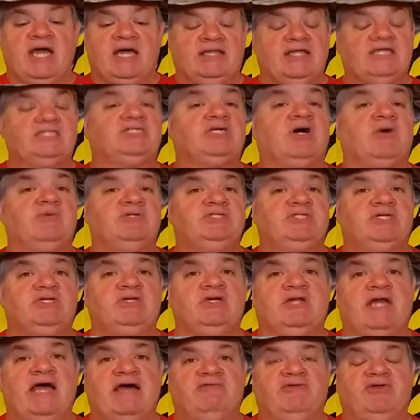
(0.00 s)
And that's always a
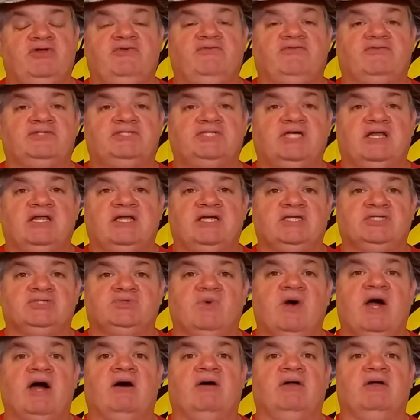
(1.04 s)
good avenue for selling
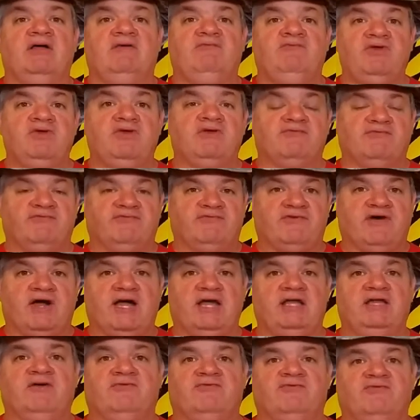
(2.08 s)
as well. If you can
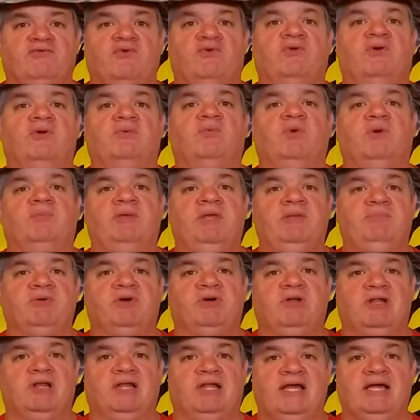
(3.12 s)
find a forum where
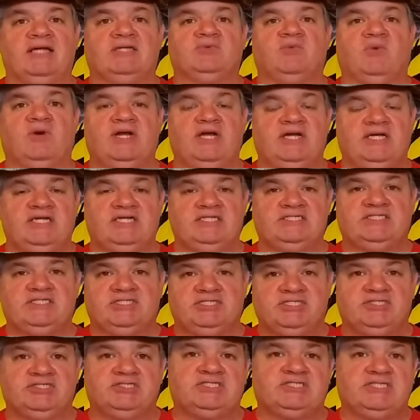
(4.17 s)
people collect what it is
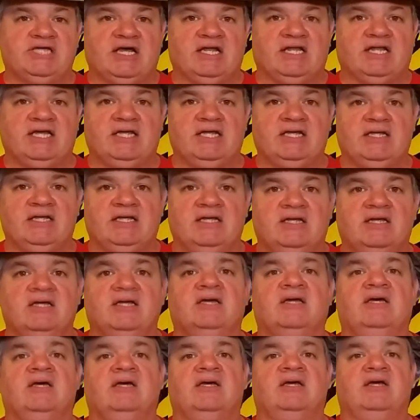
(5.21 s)
that you're selling,
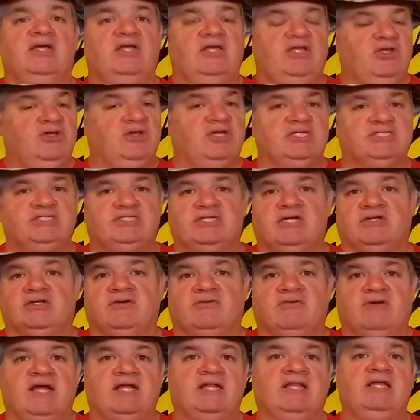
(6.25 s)
you can sell
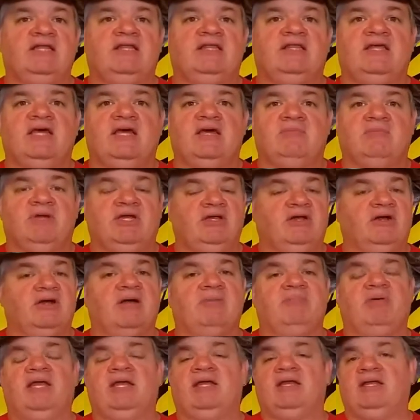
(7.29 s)
directly to them, and you're
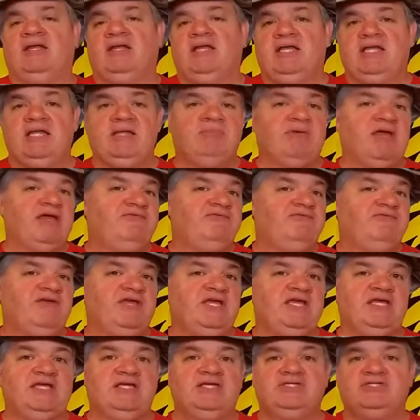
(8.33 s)
not paying any eBay
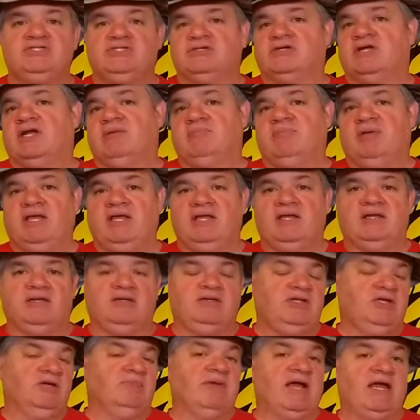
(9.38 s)
fees. You're not
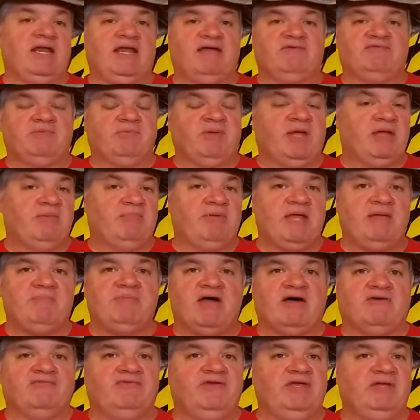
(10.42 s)
paying, you might have to pay a
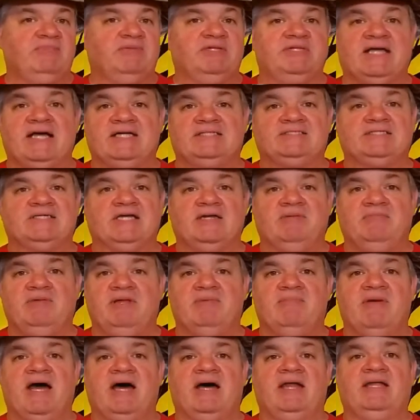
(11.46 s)
PayPal fee, but that's going to
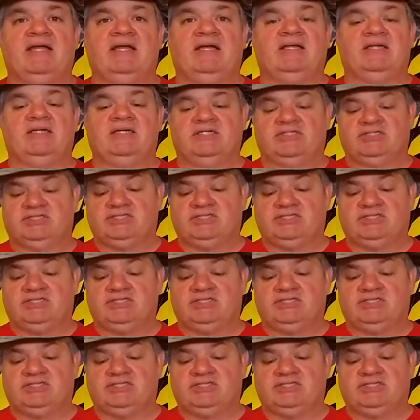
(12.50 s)
be about it.